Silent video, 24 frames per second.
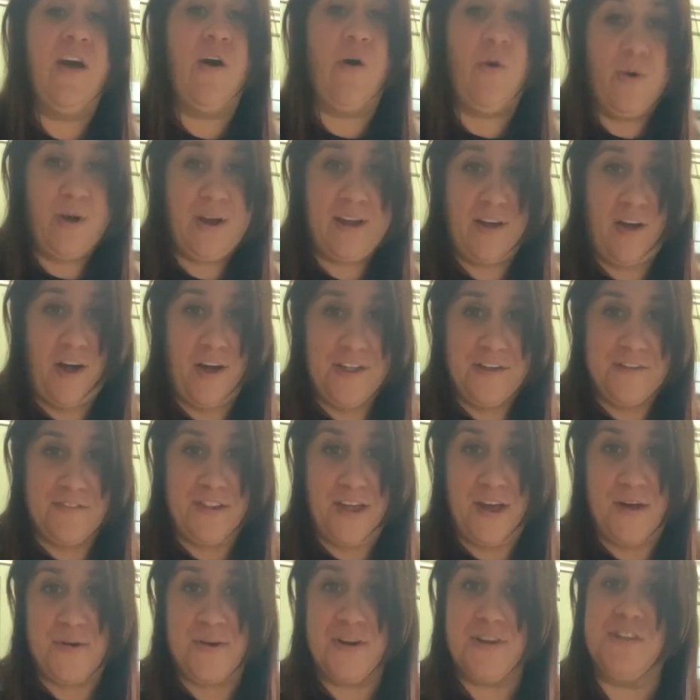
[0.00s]
or
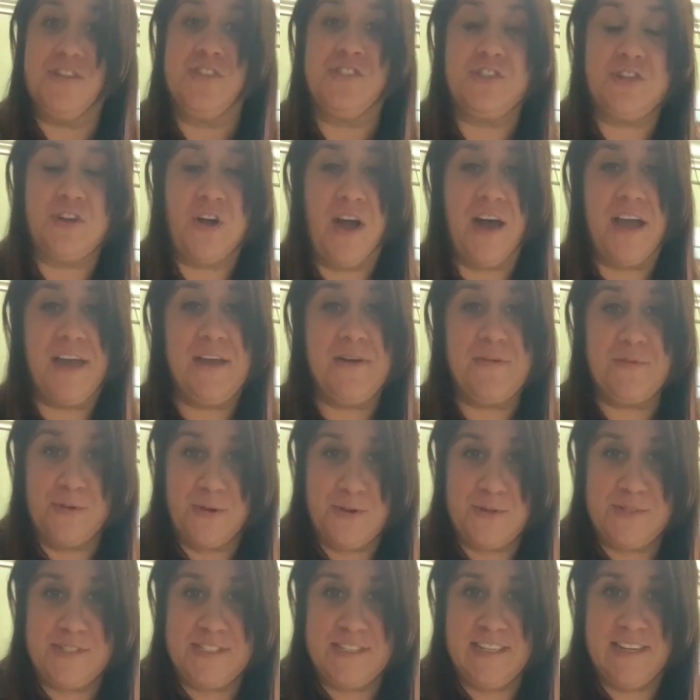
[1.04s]
cauliflower, try it
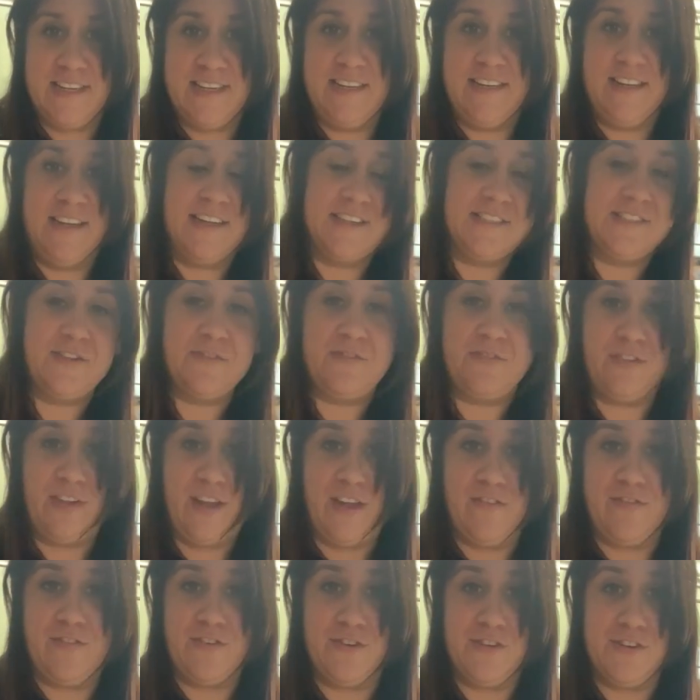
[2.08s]
roasted because the
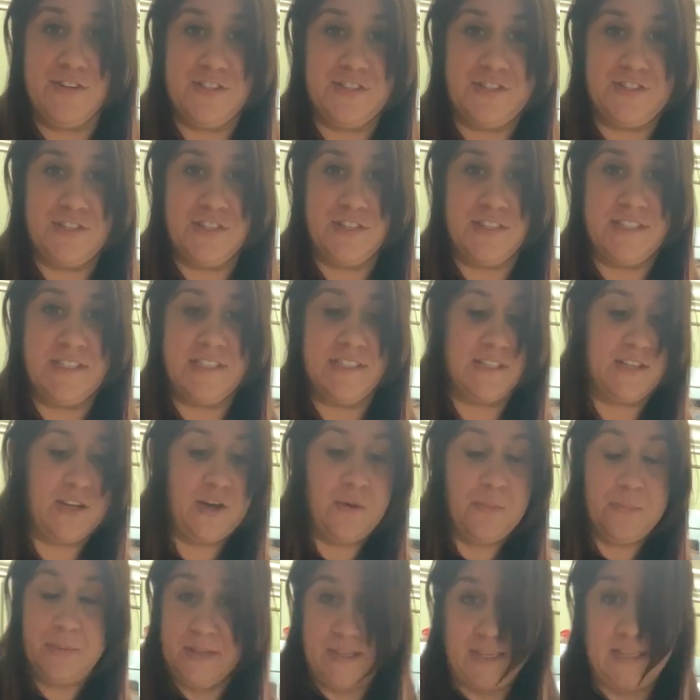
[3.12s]
flavor is just
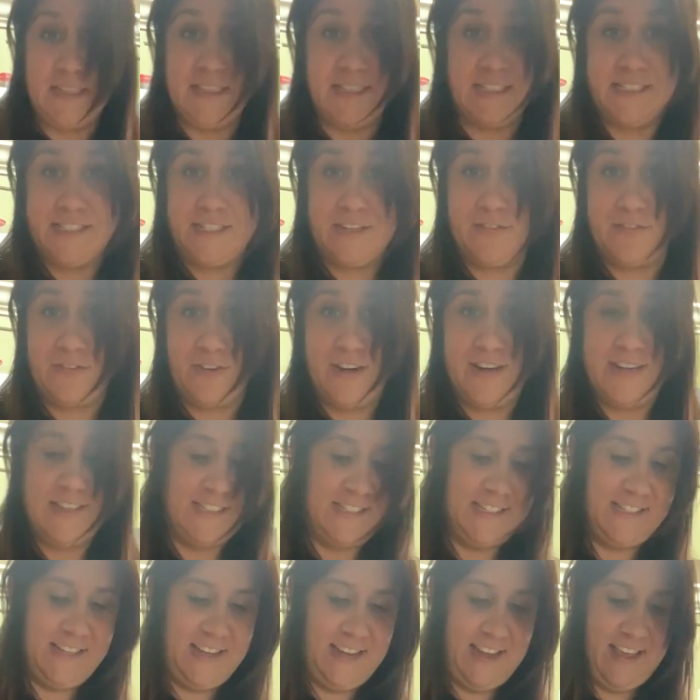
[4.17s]
completely different
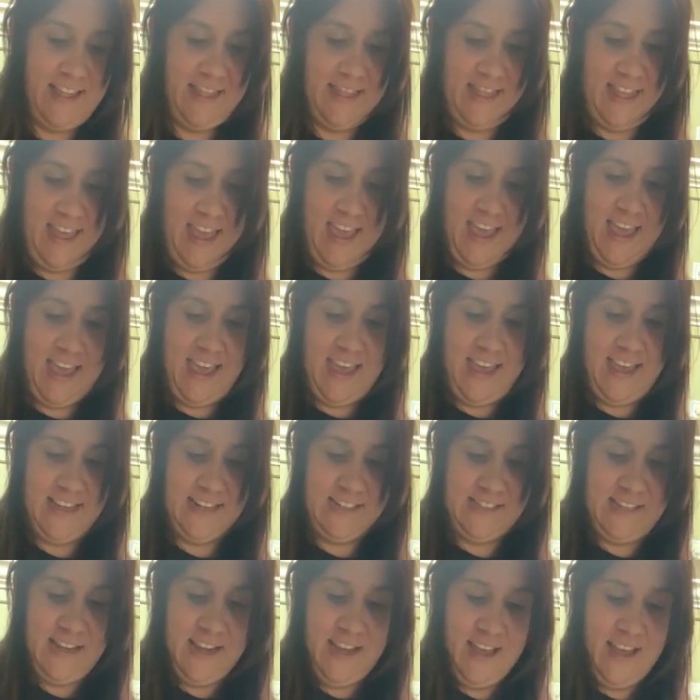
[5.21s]

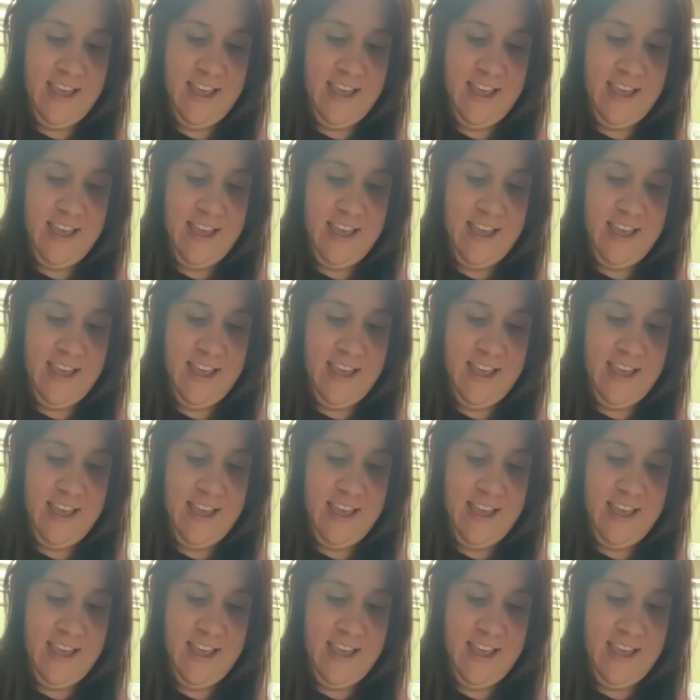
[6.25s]
than